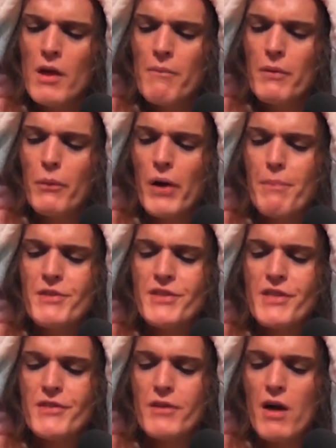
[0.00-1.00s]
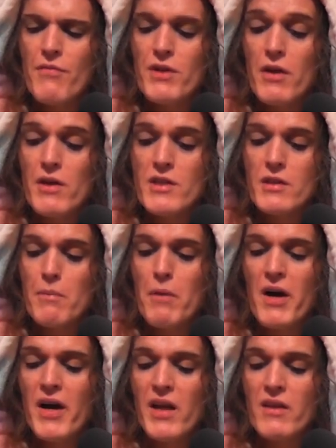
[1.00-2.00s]
But what happens is, I've noticed the
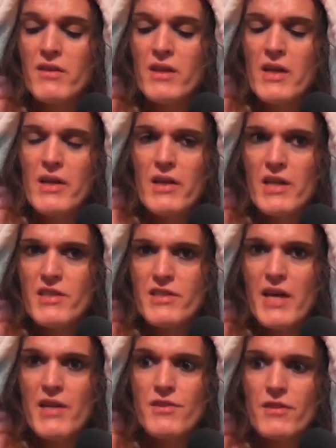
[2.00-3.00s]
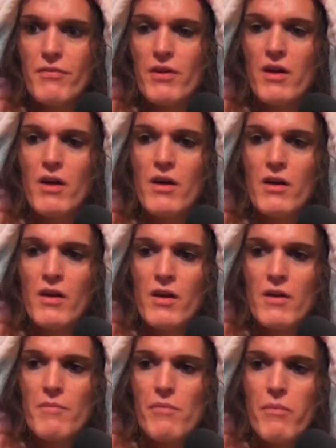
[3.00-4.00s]
mind is saying stuff like, "Oh,
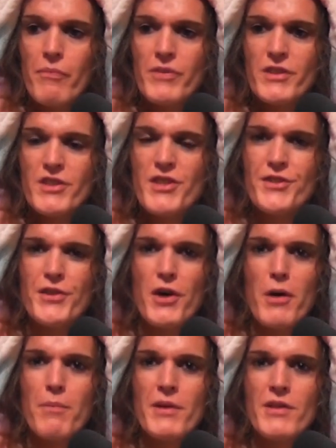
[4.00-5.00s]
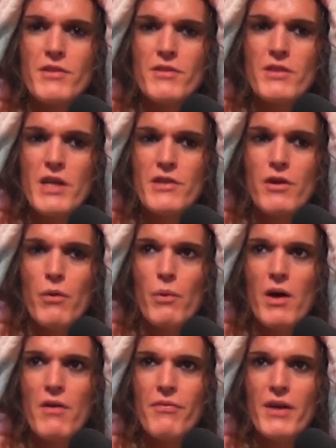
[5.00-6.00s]
just stop. It's not
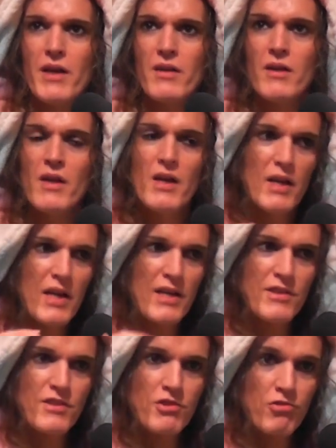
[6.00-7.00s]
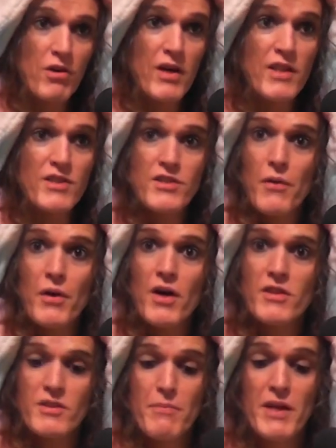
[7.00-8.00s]
worth it," and it's trying so
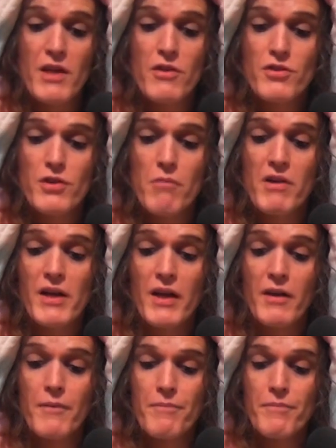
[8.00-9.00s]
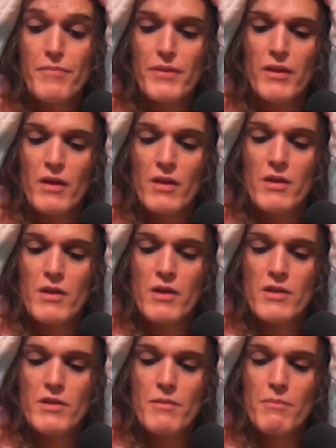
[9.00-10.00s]
hard to make you stop running.
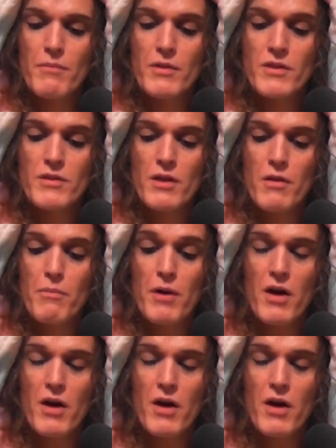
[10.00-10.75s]
So